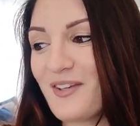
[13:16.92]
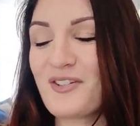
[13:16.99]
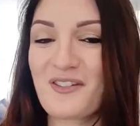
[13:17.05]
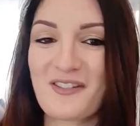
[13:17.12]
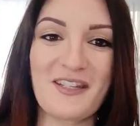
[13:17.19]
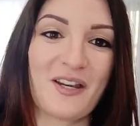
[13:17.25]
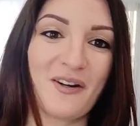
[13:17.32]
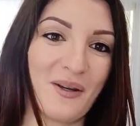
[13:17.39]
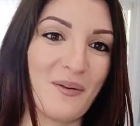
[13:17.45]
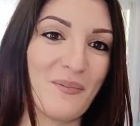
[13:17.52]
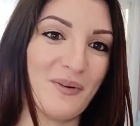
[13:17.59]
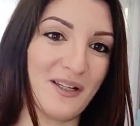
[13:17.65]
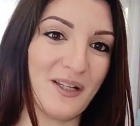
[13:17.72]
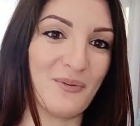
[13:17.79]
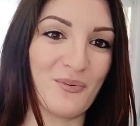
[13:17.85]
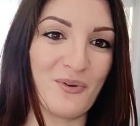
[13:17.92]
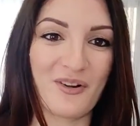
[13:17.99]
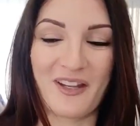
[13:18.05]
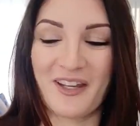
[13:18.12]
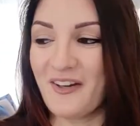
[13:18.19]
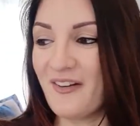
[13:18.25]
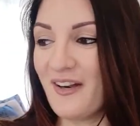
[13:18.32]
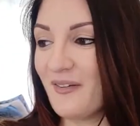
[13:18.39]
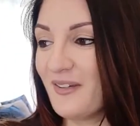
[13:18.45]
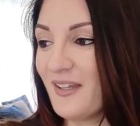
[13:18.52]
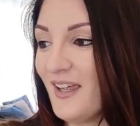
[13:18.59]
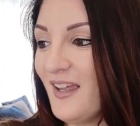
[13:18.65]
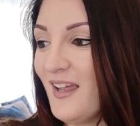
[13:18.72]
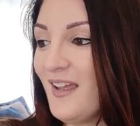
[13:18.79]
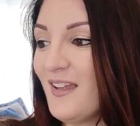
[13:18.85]
just hearing Billy walking around.
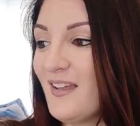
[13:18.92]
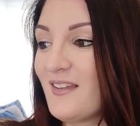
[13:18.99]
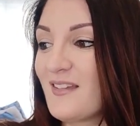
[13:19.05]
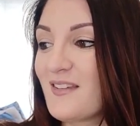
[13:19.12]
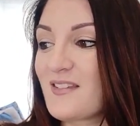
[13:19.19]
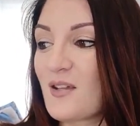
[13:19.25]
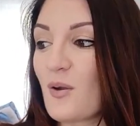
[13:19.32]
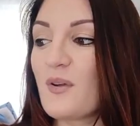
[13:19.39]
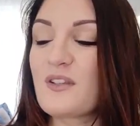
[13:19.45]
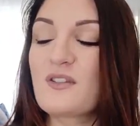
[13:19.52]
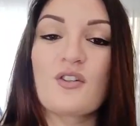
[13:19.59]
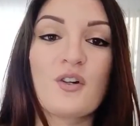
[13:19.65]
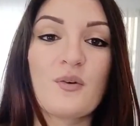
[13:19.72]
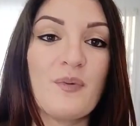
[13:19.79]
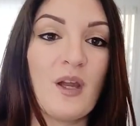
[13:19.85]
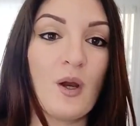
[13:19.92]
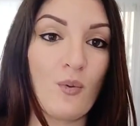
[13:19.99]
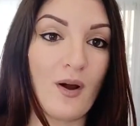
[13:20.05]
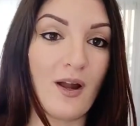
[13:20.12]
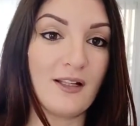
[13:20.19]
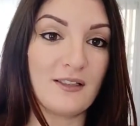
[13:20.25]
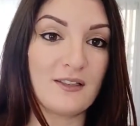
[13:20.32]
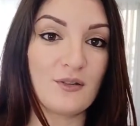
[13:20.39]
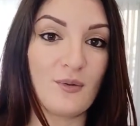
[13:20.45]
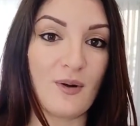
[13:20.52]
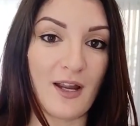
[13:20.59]
So it took me a while to